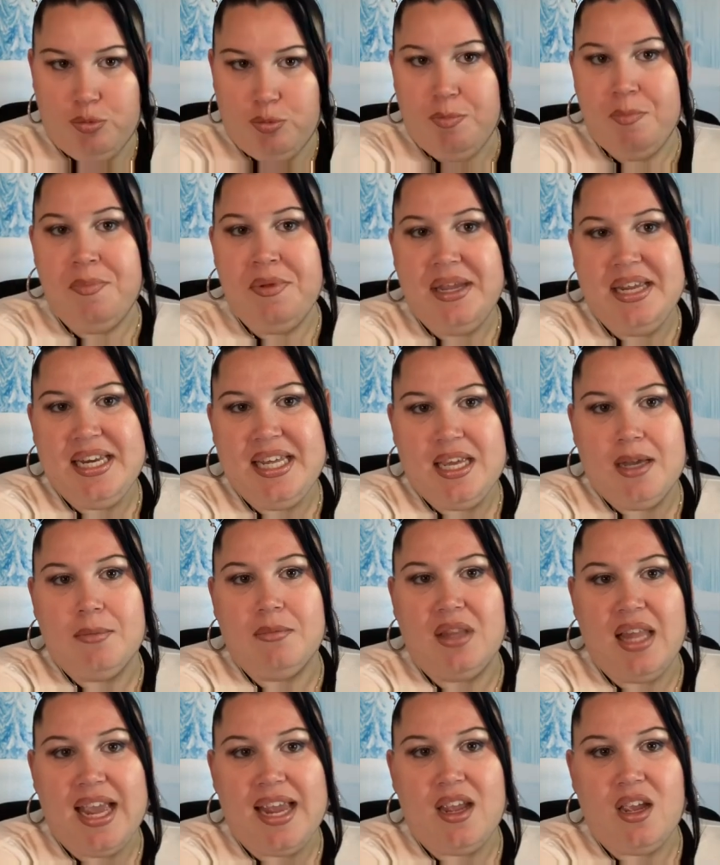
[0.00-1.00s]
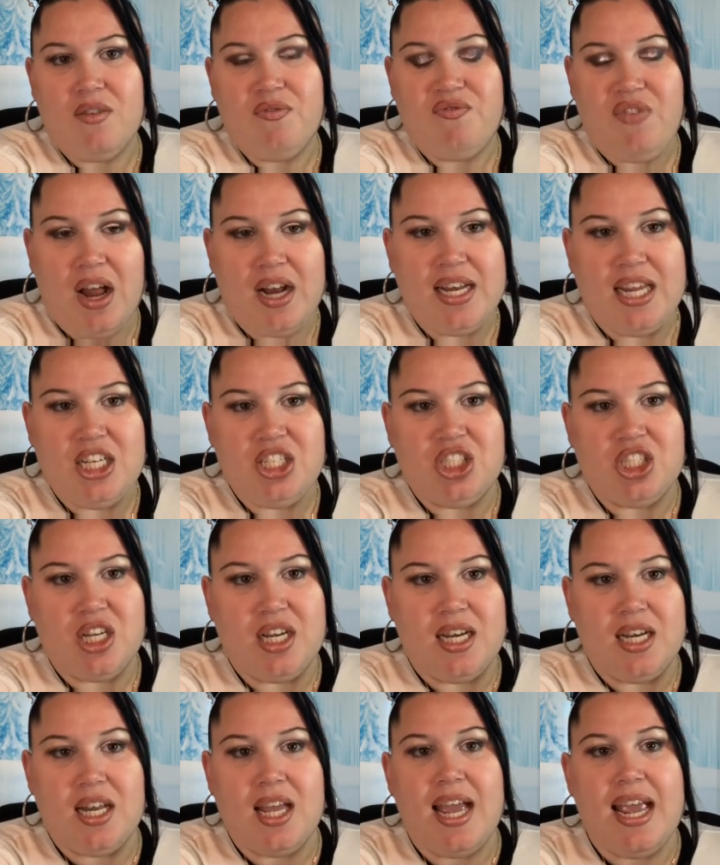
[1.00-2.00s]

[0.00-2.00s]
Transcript: medium light foundation.